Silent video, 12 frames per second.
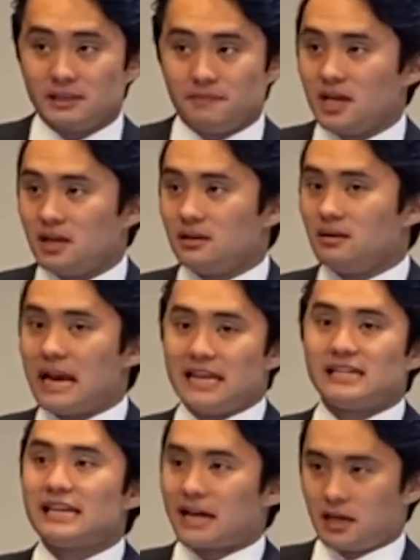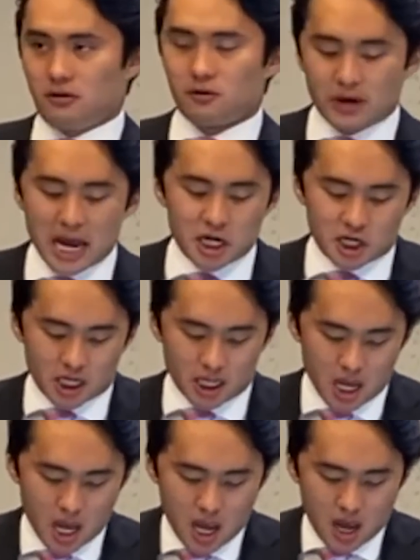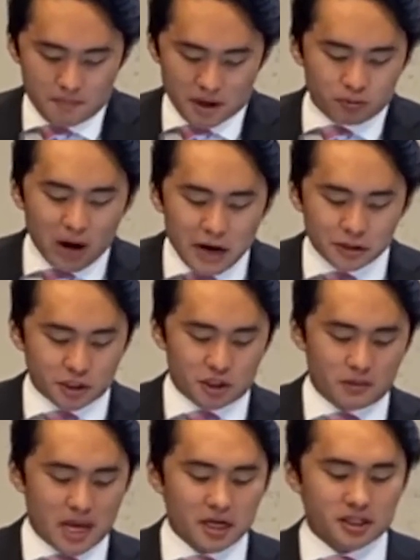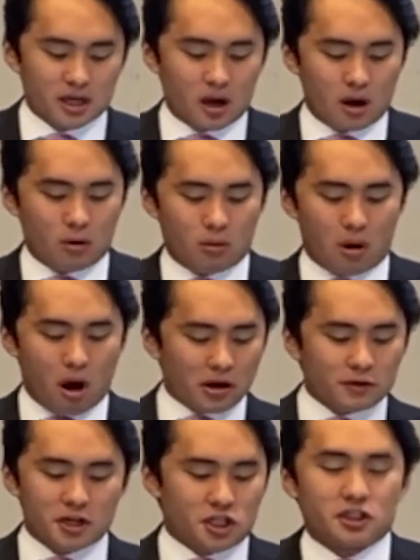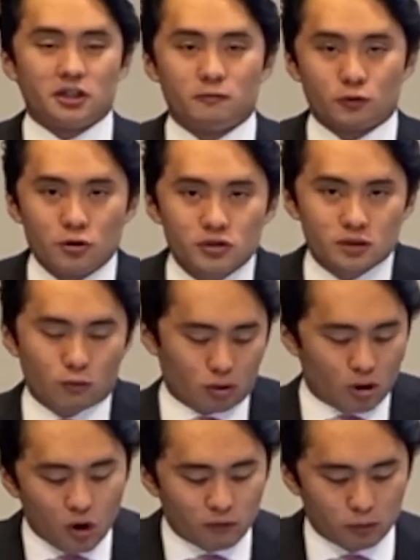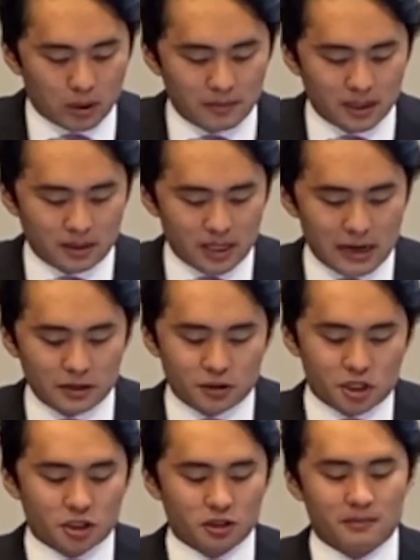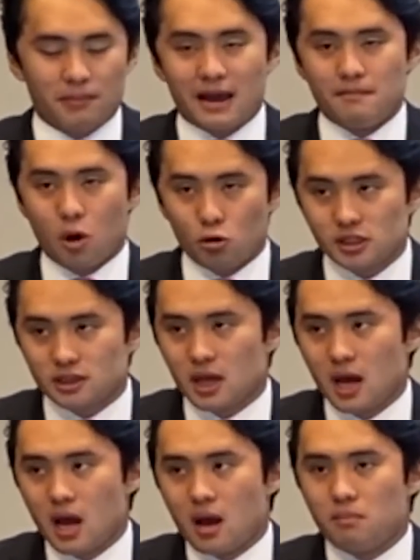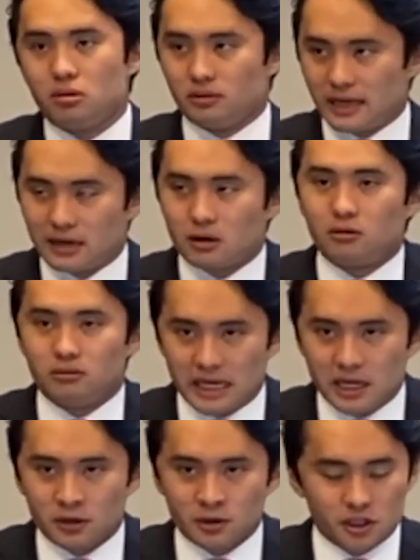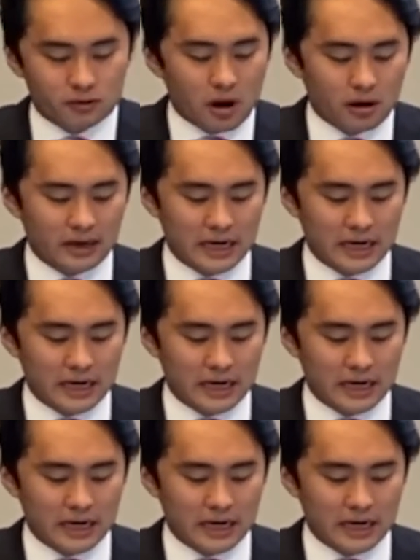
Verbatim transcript: been a secular nation. But prior to two minutes ago, our Christian roots were overwhelmingly understood by most political leaders throughout our